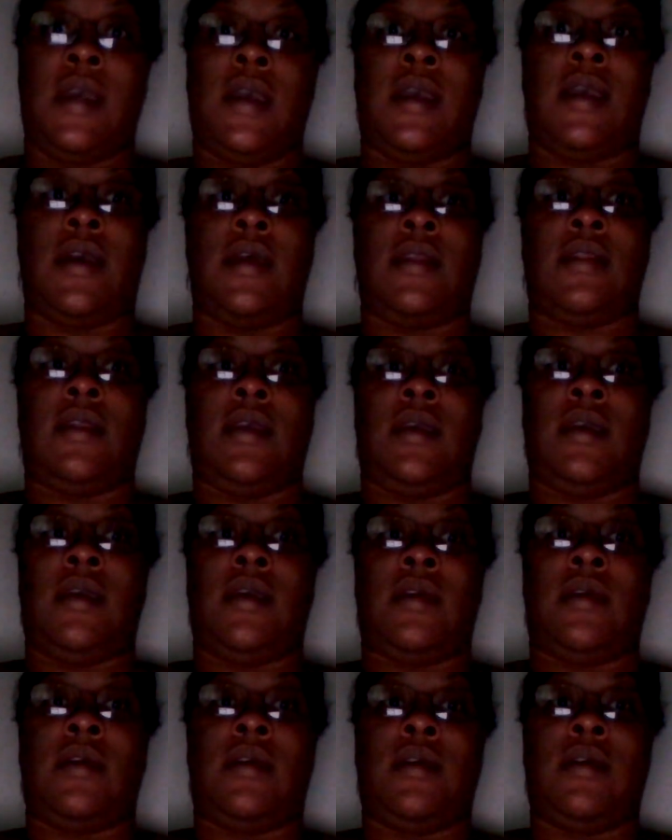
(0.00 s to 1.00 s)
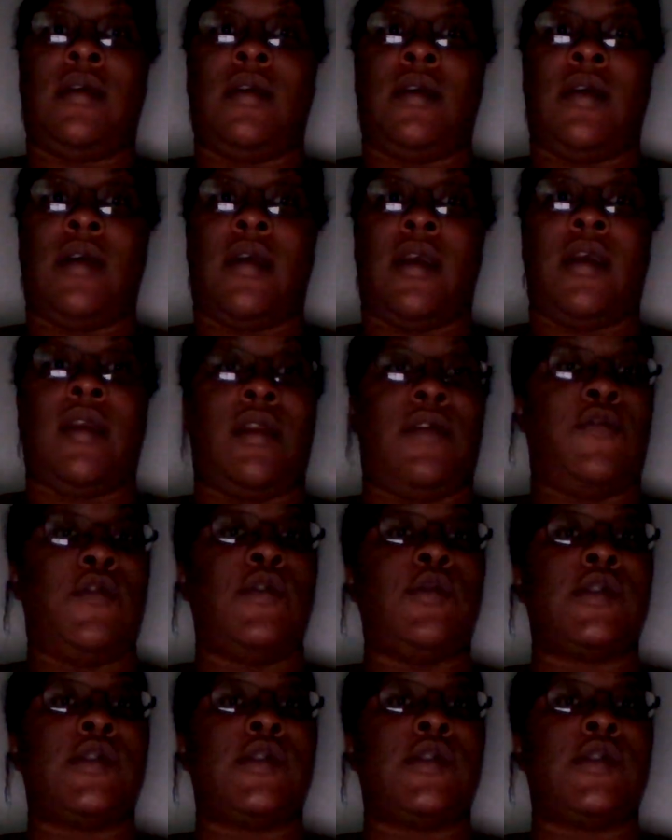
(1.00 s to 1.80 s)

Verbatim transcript: and then and if you